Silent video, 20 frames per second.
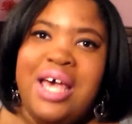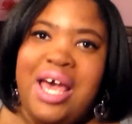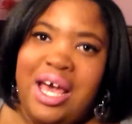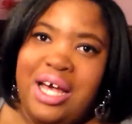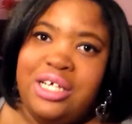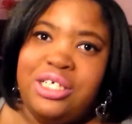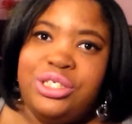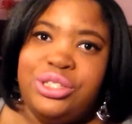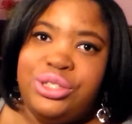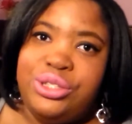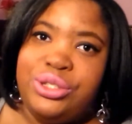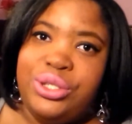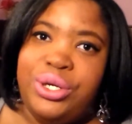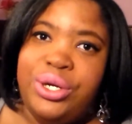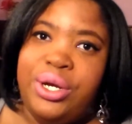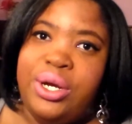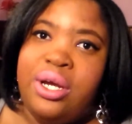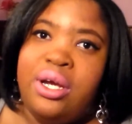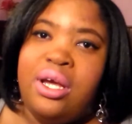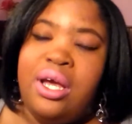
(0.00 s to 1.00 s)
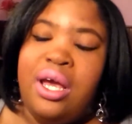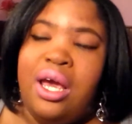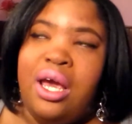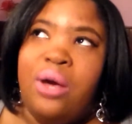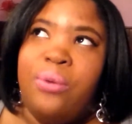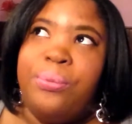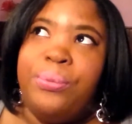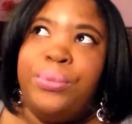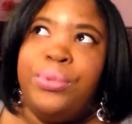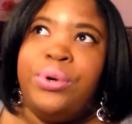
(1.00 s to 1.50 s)
texture,
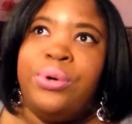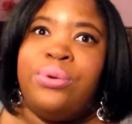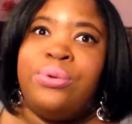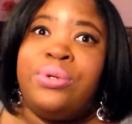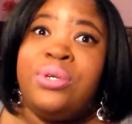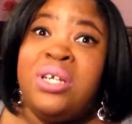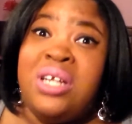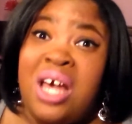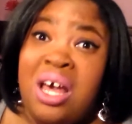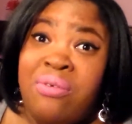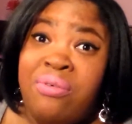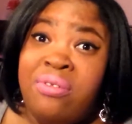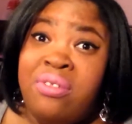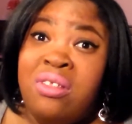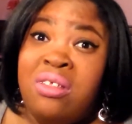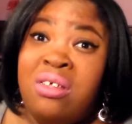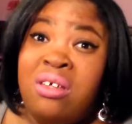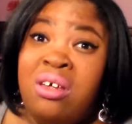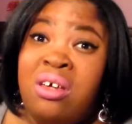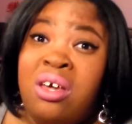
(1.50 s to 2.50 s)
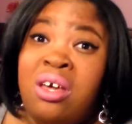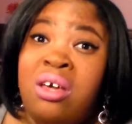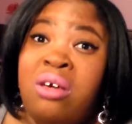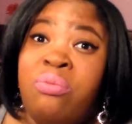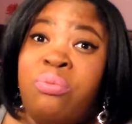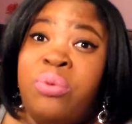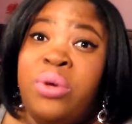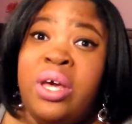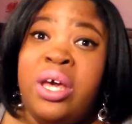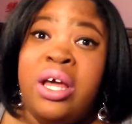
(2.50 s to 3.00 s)
it will
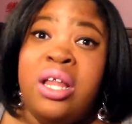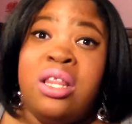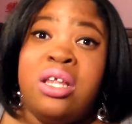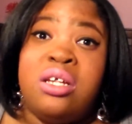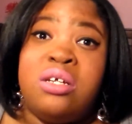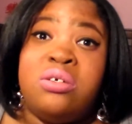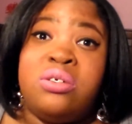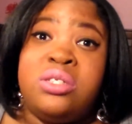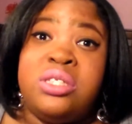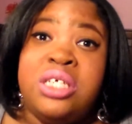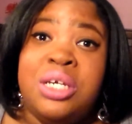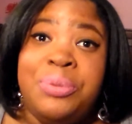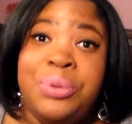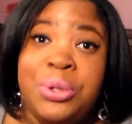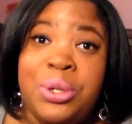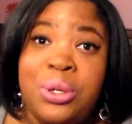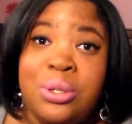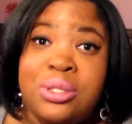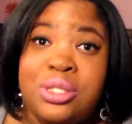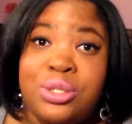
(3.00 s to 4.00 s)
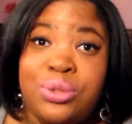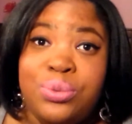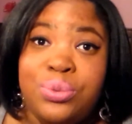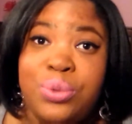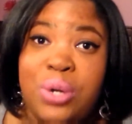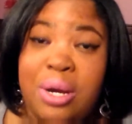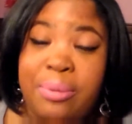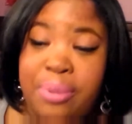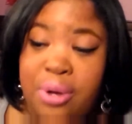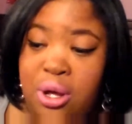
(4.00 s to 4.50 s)
definitely be a little difficult to
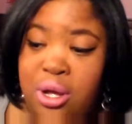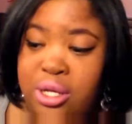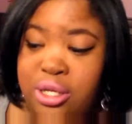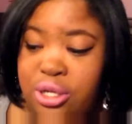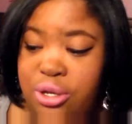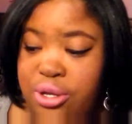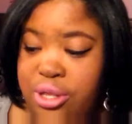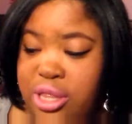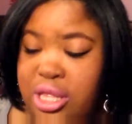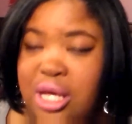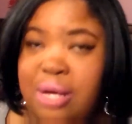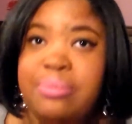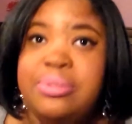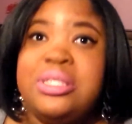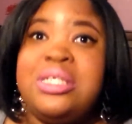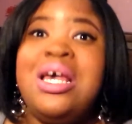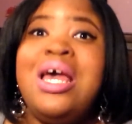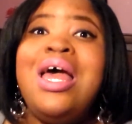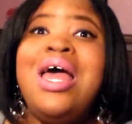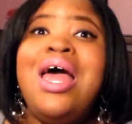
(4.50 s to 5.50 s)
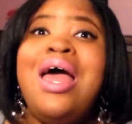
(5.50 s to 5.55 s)
rub on your lips.